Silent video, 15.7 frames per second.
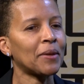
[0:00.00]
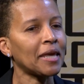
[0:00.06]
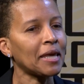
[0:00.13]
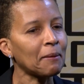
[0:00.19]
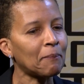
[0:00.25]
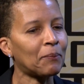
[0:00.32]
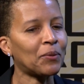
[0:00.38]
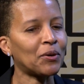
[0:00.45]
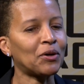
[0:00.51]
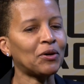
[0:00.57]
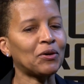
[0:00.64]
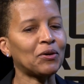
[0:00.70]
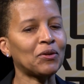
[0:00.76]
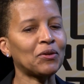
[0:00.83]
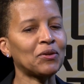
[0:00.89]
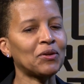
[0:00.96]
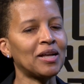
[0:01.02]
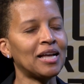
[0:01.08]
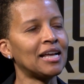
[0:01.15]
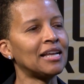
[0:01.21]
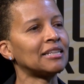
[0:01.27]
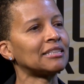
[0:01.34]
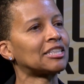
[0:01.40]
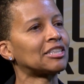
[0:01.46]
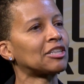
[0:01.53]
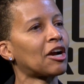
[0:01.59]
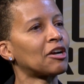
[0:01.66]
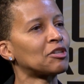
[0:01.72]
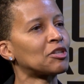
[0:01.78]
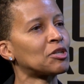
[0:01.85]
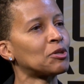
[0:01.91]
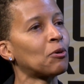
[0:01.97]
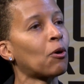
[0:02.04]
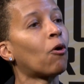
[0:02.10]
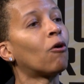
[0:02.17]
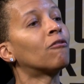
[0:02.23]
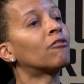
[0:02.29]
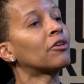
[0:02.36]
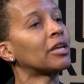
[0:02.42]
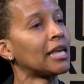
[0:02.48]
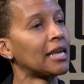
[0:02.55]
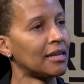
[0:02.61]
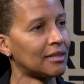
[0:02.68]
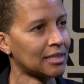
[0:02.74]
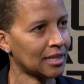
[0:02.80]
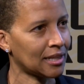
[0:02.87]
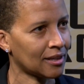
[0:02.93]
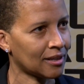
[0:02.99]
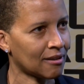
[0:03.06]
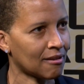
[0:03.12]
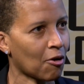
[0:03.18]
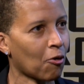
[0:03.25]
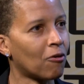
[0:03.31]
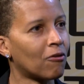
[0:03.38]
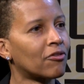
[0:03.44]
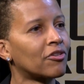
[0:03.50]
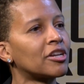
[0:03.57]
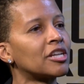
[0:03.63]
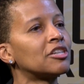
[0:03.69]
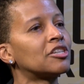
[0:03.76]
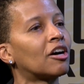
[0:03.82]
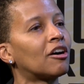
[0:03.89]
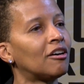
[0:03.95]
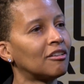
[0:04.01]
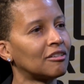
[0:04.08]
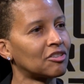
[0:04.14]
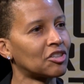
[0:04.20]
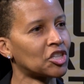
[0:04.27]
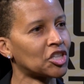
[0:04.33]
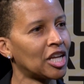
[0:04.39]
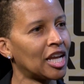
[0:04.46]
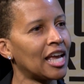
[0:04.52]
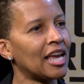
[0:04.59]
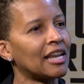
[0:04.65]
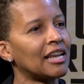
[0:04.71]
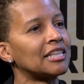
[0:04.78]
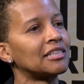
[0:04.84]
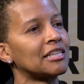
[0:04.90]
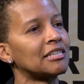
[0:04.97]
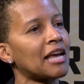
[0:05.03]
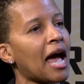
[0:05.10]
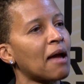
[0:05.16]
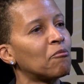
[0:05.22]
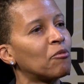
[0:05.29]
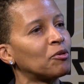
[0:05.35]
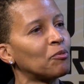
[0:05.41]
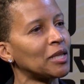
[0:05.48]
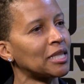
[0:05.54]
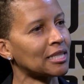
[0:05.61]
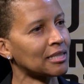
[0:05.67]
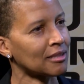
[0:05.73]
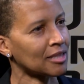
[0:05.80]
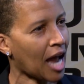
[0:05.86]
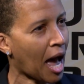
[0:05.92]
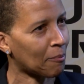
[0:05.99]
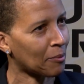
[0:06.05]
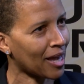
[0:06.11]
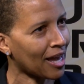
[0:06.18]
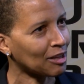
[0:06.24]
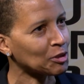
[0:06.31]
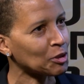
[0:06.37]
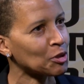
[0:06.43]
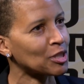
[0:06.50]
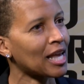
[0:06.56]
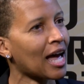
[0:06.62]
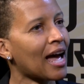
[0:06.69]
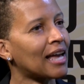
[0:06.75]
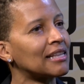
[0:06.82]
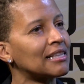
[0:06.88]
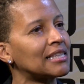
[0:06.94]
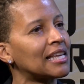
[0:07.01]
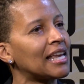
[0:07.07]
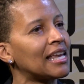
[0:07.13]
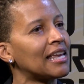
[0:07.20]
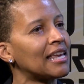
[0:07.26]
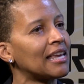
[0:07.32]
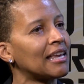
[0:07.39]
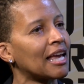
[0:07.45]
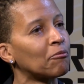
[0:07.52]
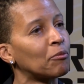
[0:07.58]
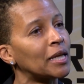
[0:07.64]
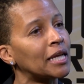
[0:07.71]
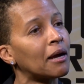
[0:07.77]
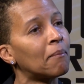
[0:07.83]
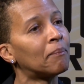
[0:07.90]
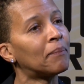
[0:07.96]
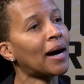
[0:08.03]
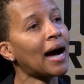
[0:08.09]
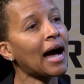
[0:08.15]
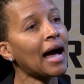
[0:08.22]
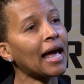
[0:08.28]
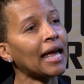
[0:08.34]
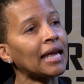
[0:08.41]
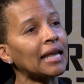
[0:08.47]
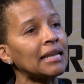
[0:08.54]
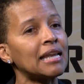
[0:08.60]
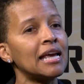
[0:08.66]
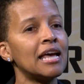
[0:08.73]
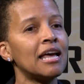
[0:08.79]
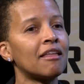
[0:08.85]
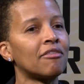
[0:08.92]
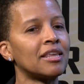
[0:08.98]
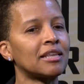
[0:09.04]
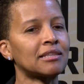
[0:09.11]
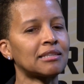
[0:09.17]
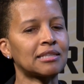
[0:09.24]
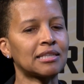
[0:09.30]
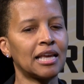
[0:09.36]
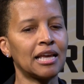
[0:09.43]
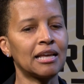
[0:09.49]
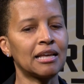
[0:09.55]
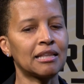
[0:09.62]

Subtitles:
people start to overeat, overindulge, and it's the time when we stop exercising and we combine this